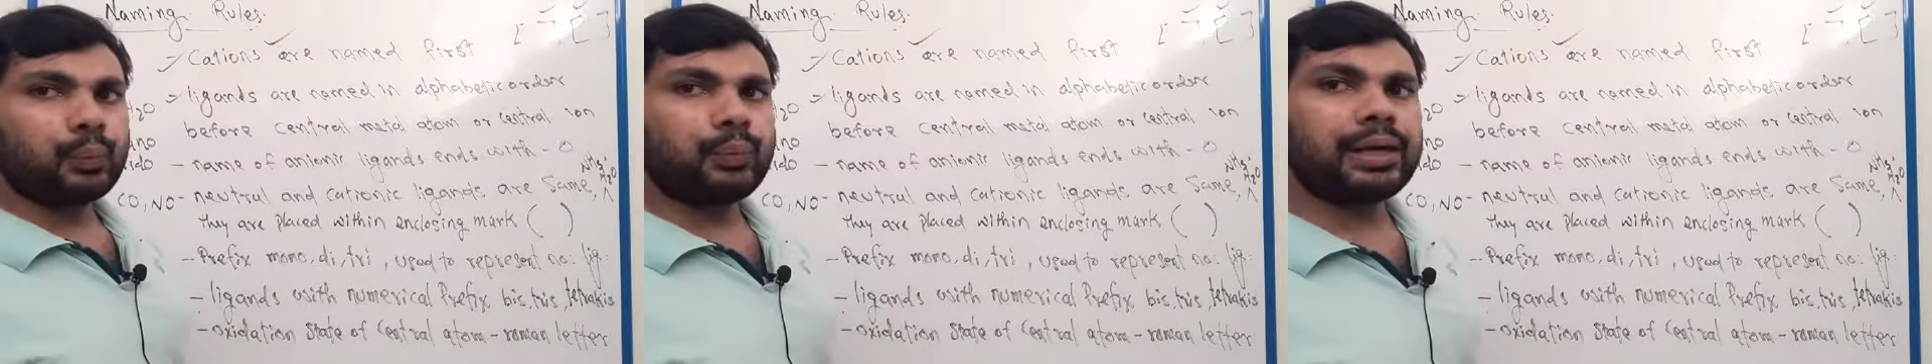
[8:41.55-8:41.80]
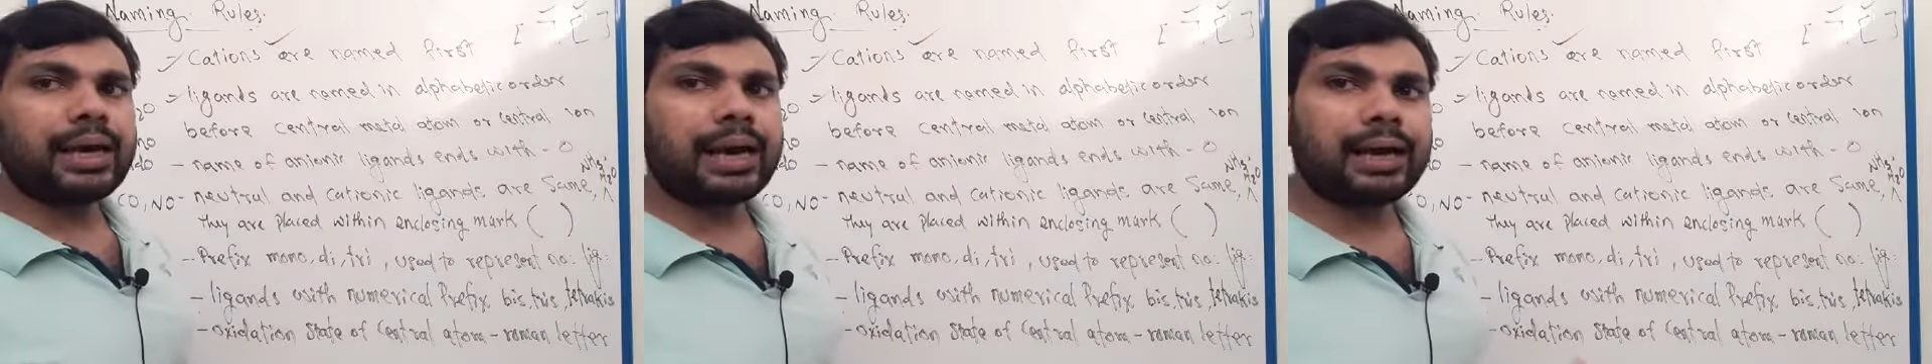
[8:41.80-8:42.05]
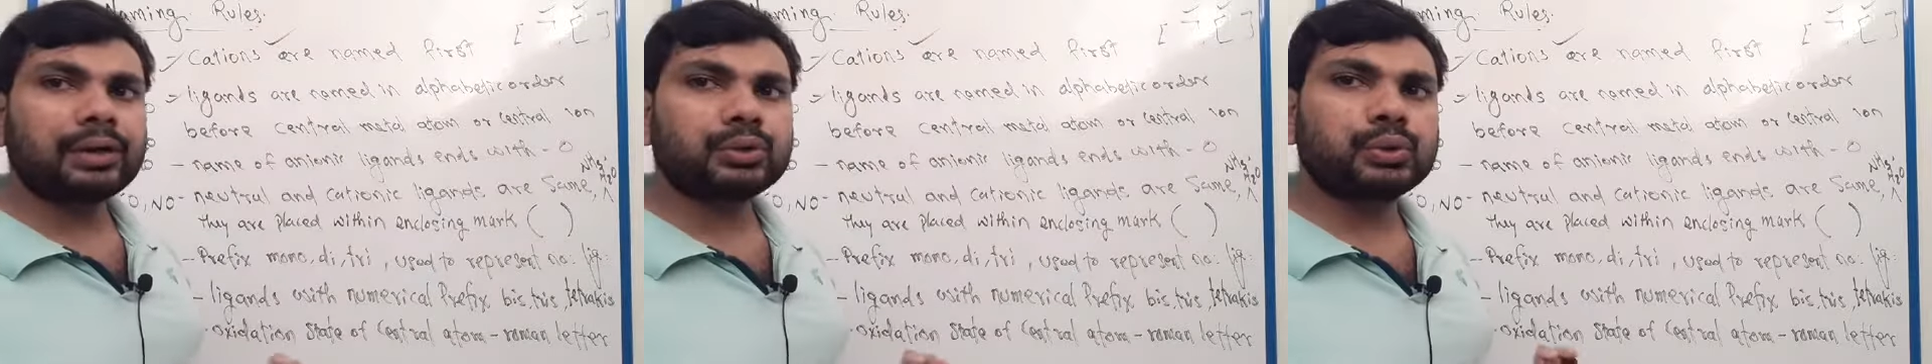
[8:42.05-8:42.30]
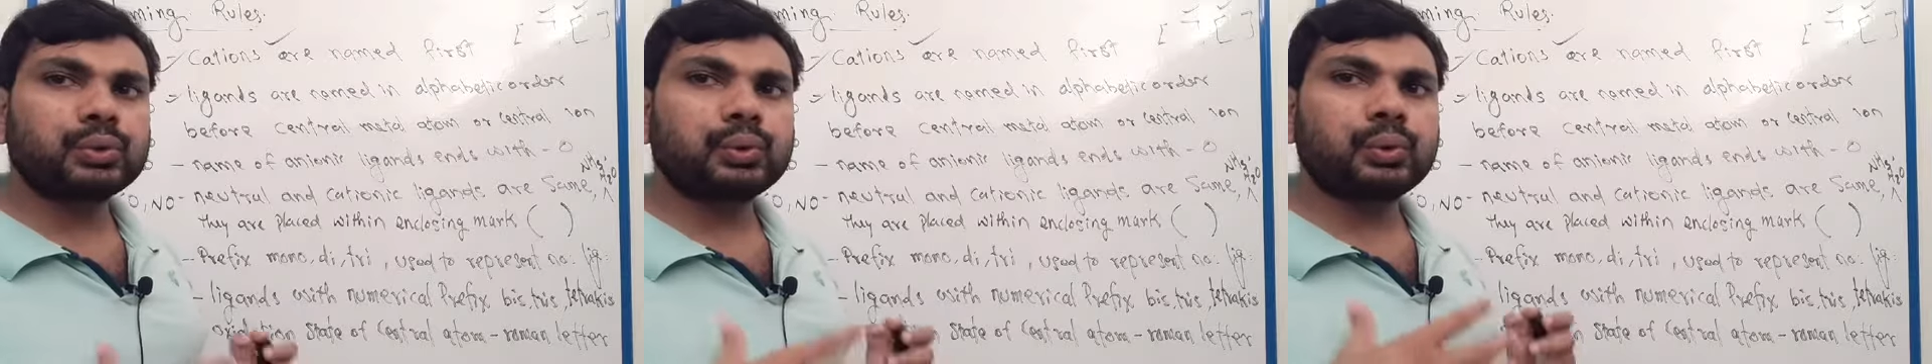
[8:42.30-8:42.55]
we
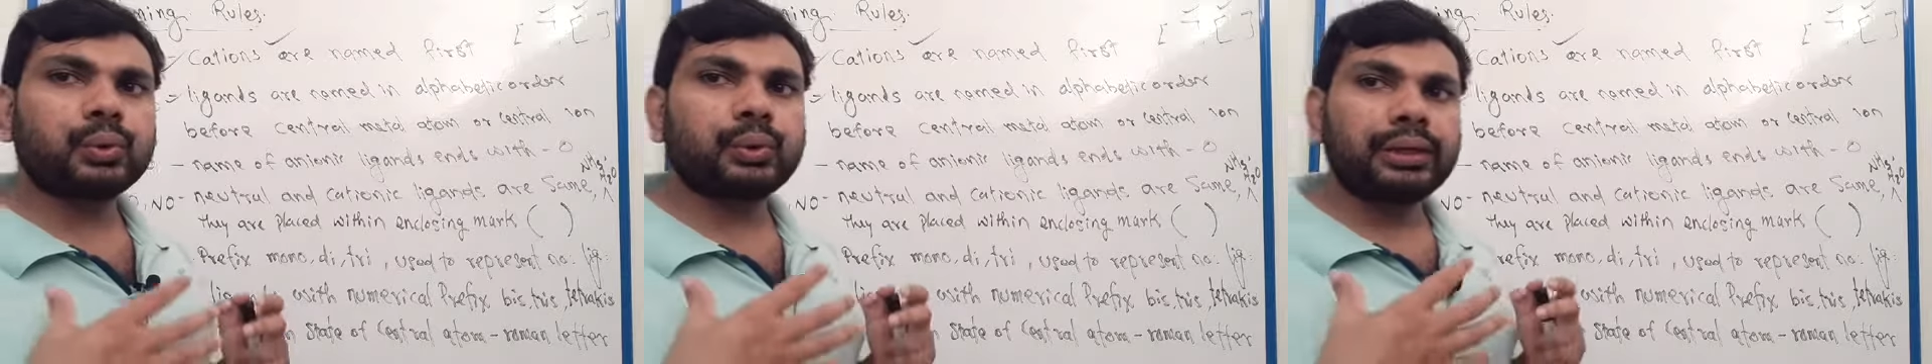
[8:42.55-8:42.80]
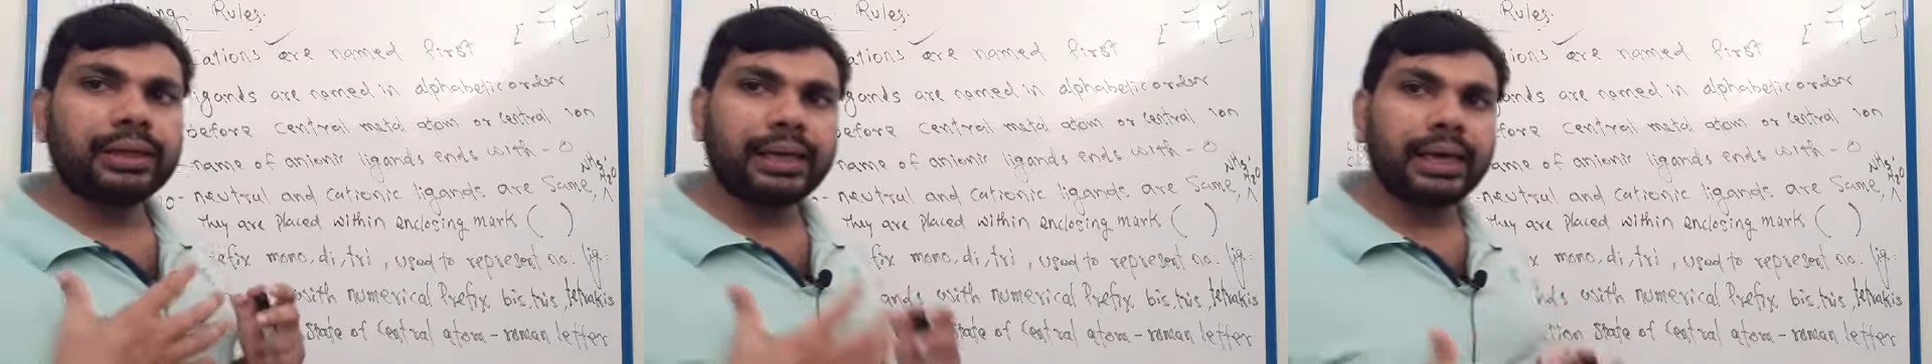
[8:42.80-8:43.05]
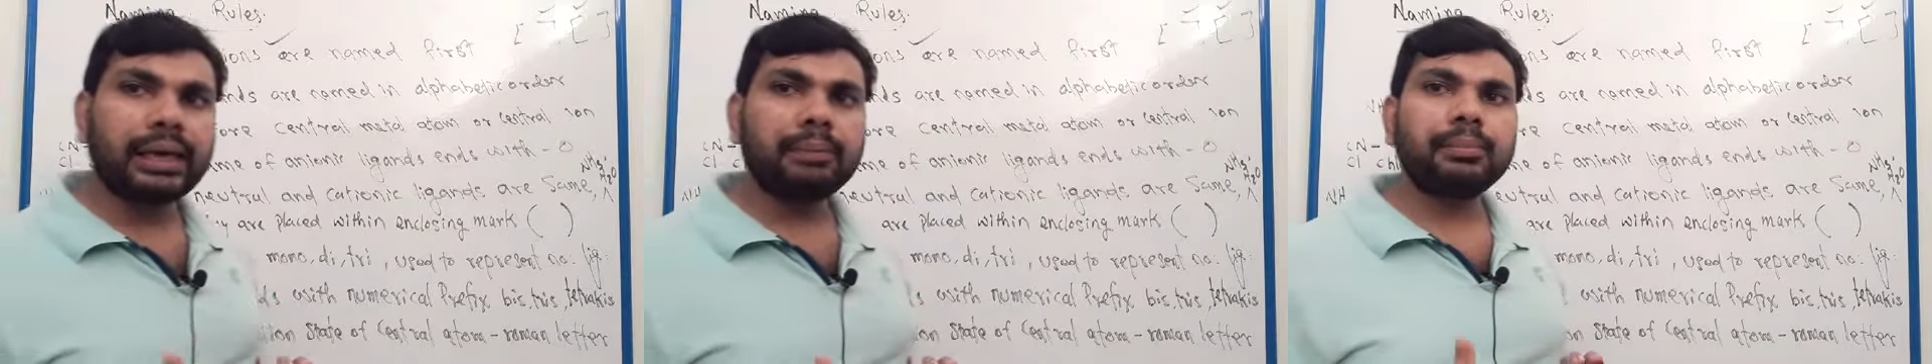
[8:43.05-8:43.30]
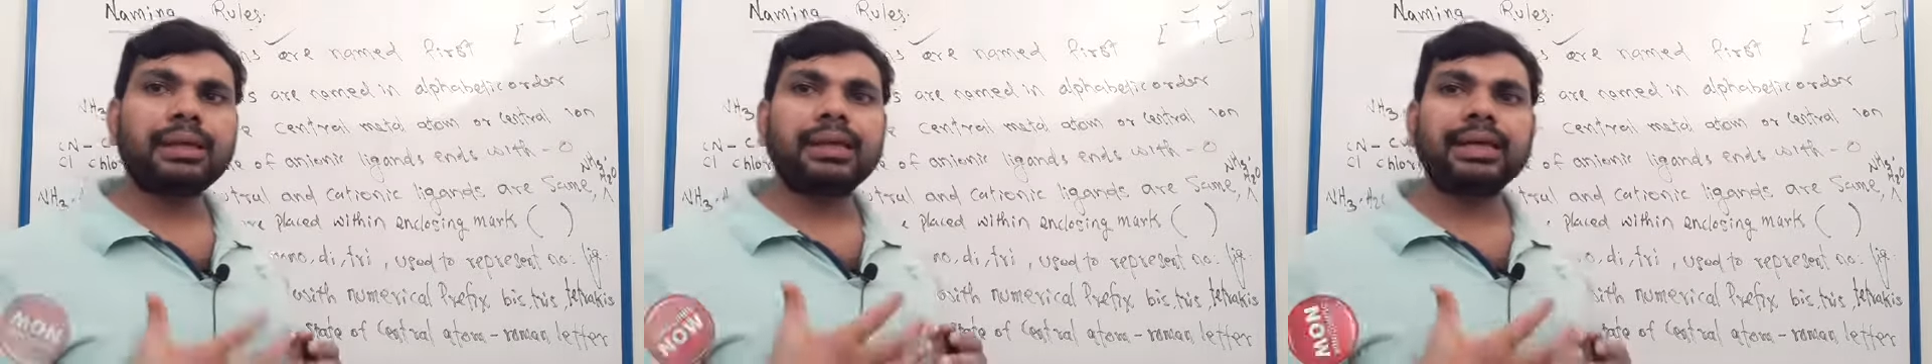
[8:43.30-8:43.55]
have to
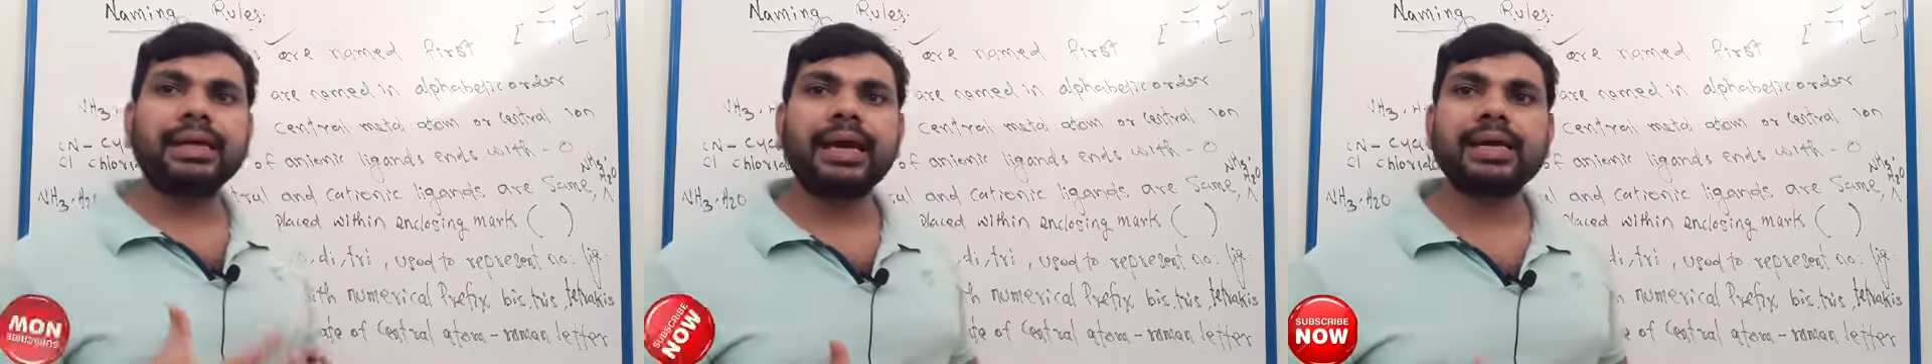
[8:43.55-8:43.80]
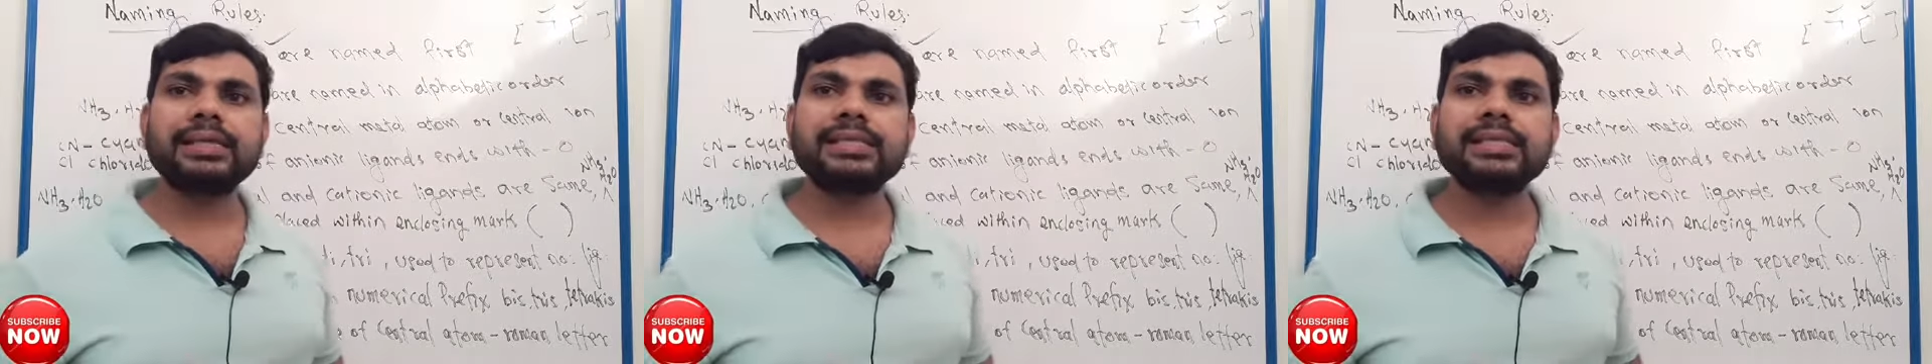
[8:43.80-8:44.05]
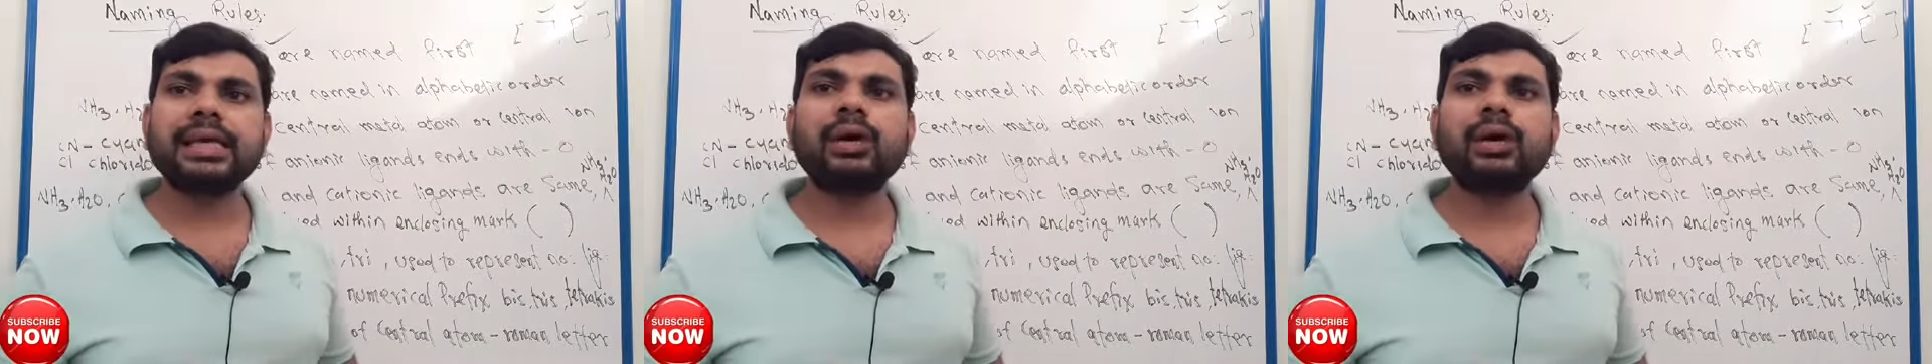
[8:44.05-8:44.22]
name ligands